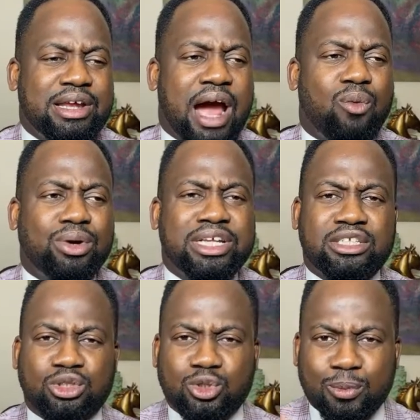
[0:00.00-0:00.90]
awarded the
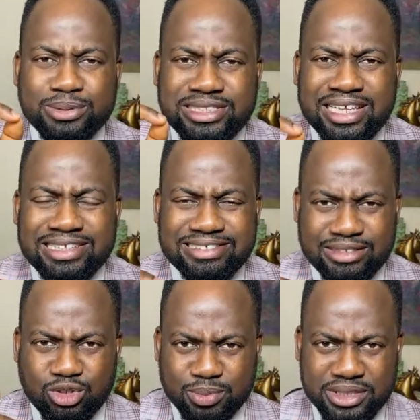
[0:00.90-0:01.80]
top selling
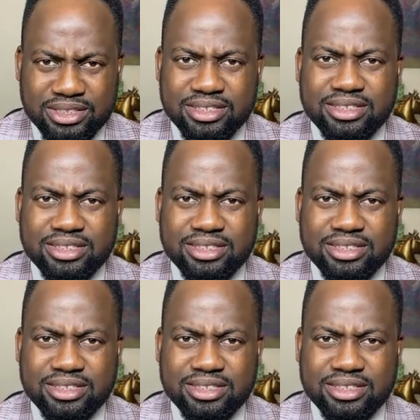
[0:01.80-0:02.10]
salesperson.